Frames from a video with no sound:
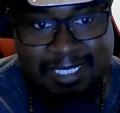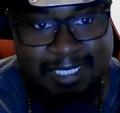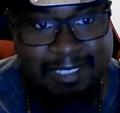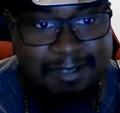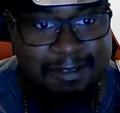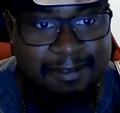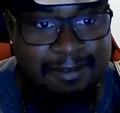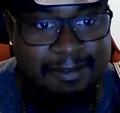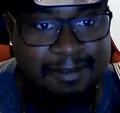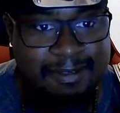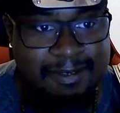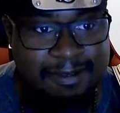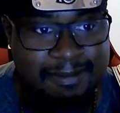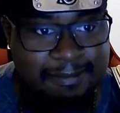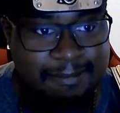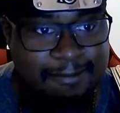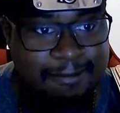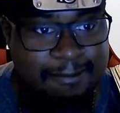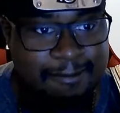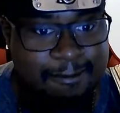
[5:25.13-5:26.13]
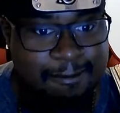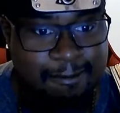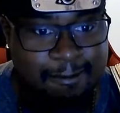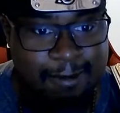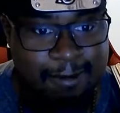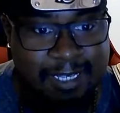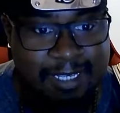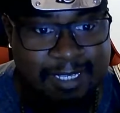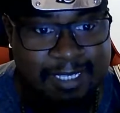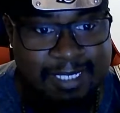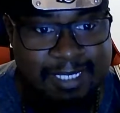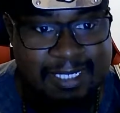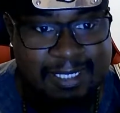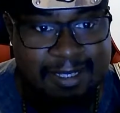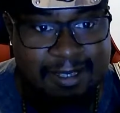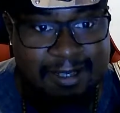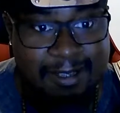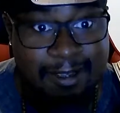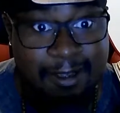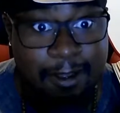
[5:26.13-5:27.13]
Kun. Hmm, what?
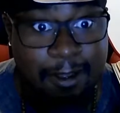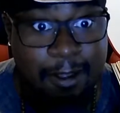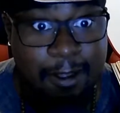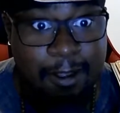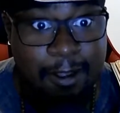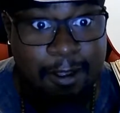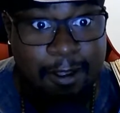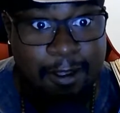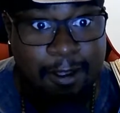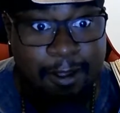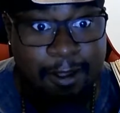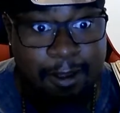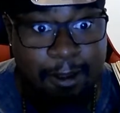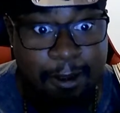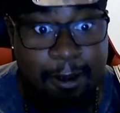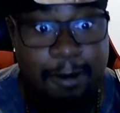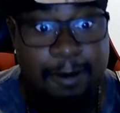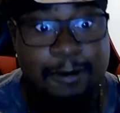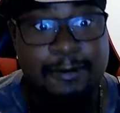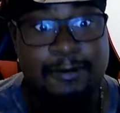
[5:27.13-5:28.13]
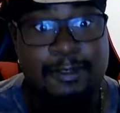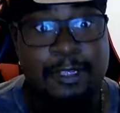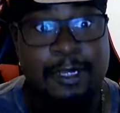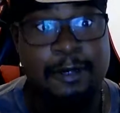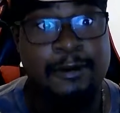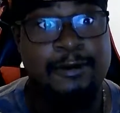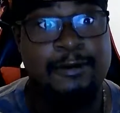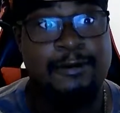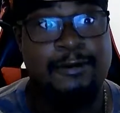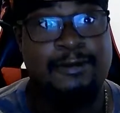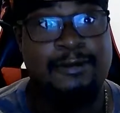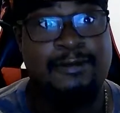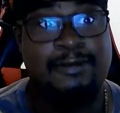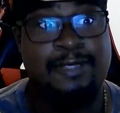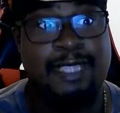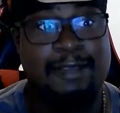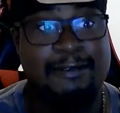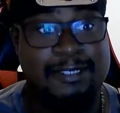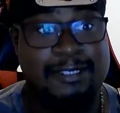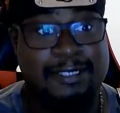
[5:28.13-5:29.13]
Oh no,
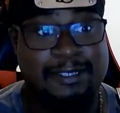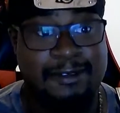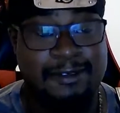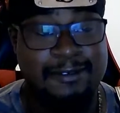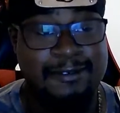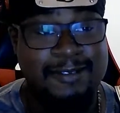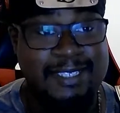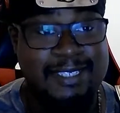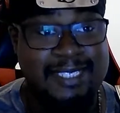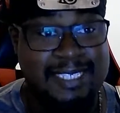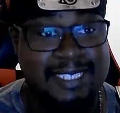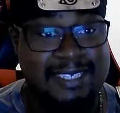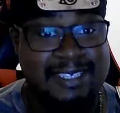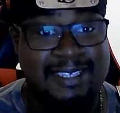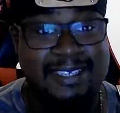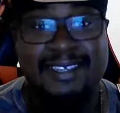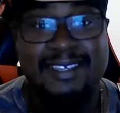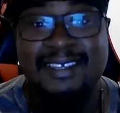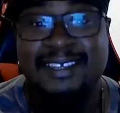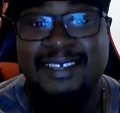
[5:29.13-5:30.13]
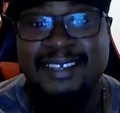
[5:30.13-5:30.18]
that was Ulti.